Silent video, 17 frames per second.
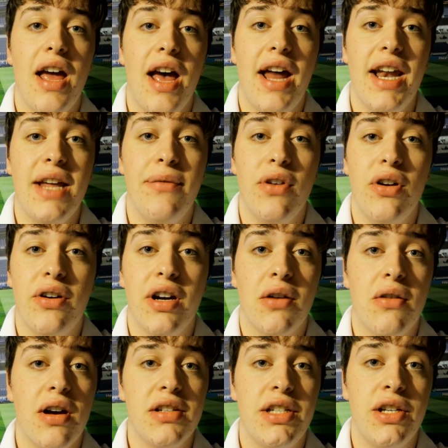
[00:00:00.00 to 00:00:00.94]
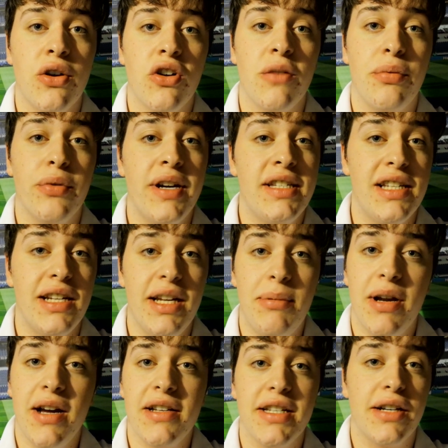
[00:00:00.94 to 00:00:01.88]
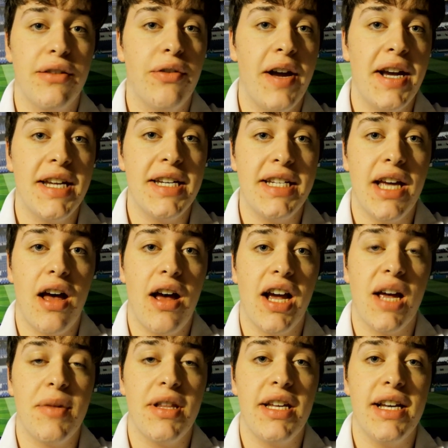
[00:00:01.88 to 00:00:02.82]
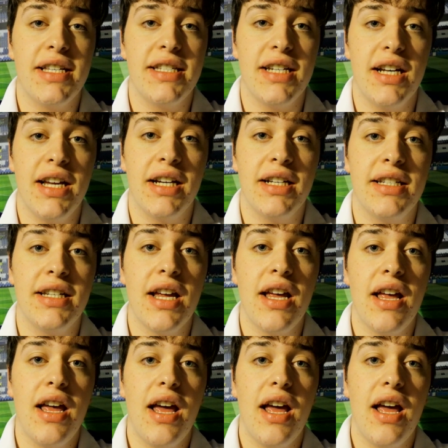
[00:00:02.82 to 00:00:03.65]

and even looking across Europe recently, players like Frankie de Jong and Matthias de Ligt.